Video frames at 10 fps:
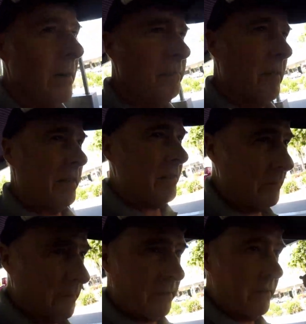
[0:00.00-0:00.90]
um,
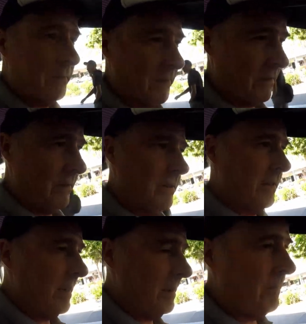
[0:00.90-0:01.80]
customer service at
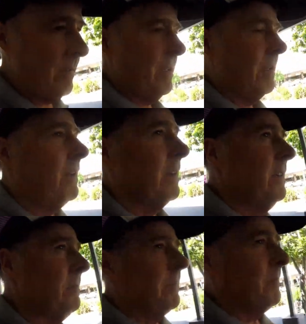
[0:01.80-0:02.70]

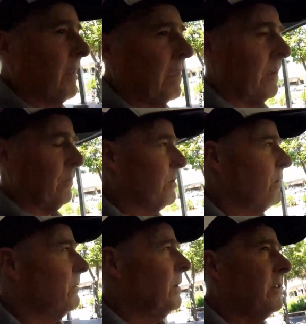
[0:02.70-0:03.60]
uh, at
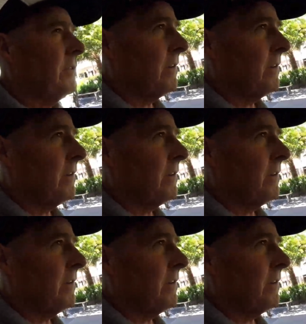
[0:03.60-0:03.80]
Woolworths.